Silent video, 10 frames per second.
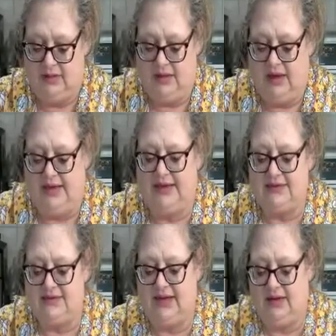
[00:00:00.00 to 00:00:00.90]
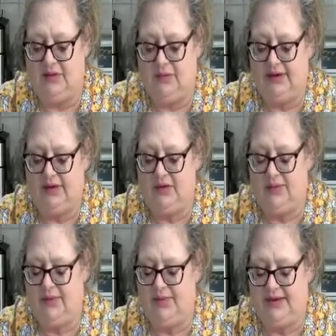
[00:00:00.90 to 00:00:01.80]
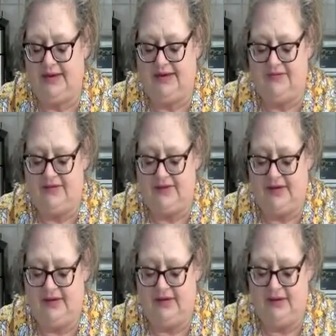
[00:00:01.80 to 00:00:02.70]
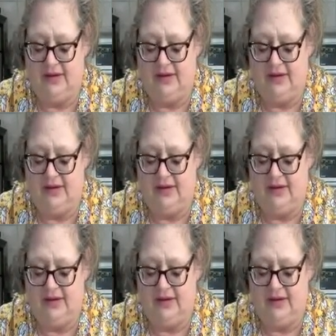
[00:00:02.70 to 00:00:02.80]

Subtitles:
I can tell when I go to put my knife in there.